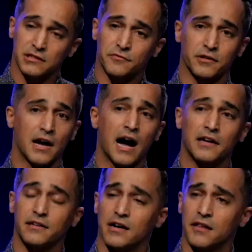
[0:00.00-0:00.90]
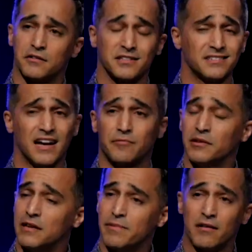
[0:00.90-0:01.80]
for God and others, it's not
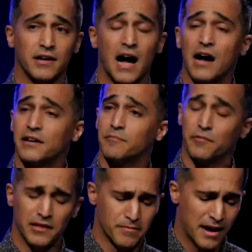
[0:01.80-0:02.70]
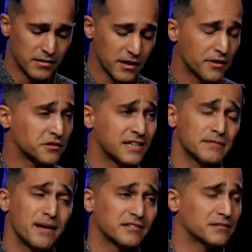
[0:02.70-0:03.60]
really about God and really about others. It's
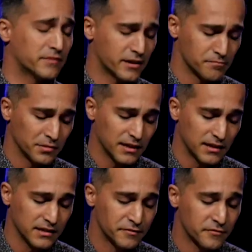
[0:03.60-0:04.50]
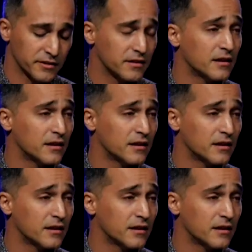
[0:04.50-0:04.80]
about something completely different.